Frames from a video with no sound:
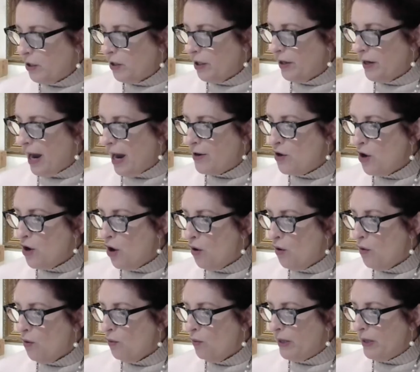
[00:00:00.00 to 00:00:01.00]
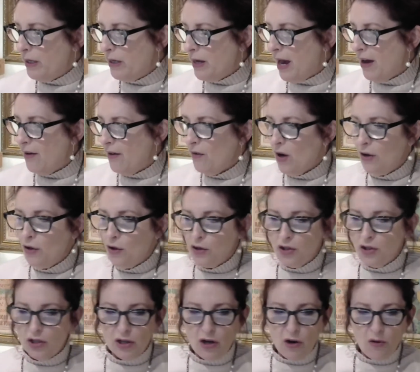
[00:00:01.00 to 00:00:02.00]
okay. good. I know we have
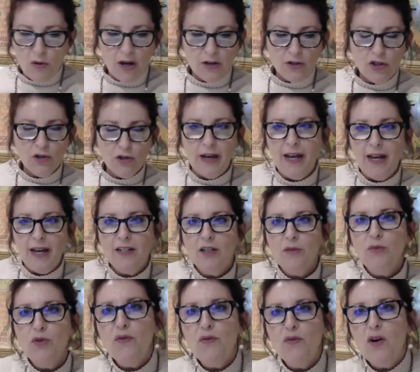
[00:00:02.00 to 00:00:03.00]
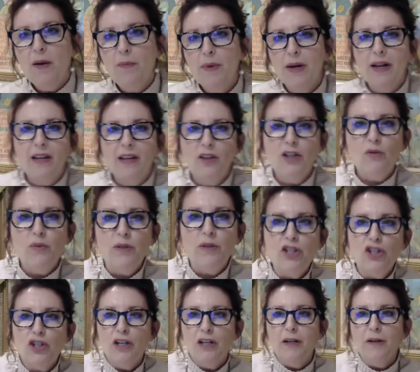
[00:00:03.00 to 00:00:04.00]
others to go on to. I hate to move on, but I think we
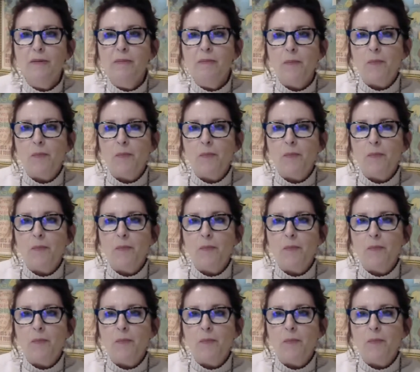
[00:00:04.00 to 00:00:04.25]
should.